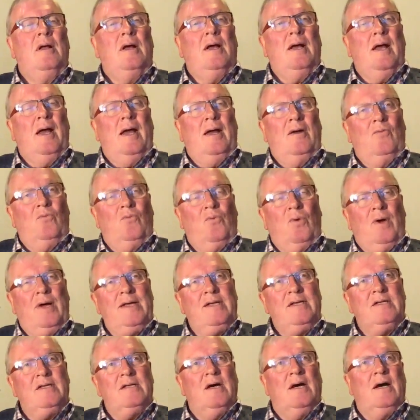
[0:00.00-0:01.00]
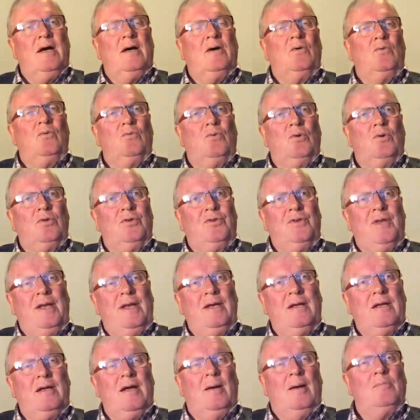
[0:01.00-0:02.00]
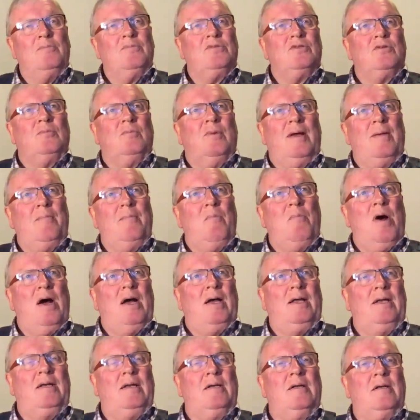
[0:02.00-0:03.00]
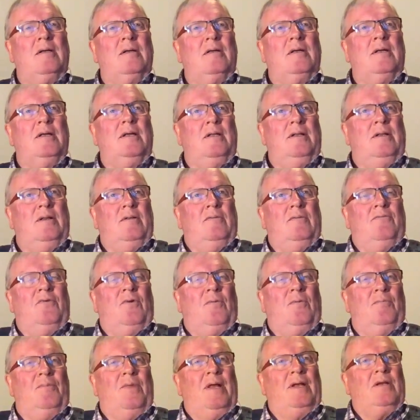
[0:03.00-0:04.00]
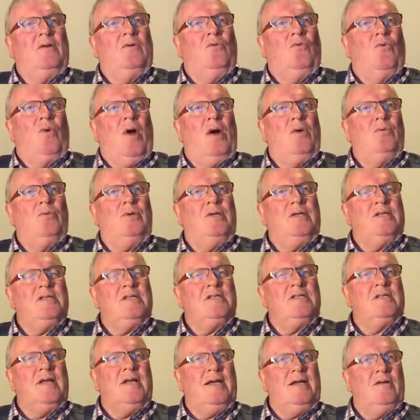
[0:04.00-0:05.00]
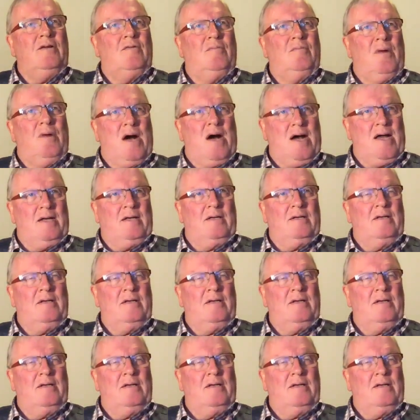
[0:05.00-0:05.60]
and write down what then comes to my mind from that grounded state of mind,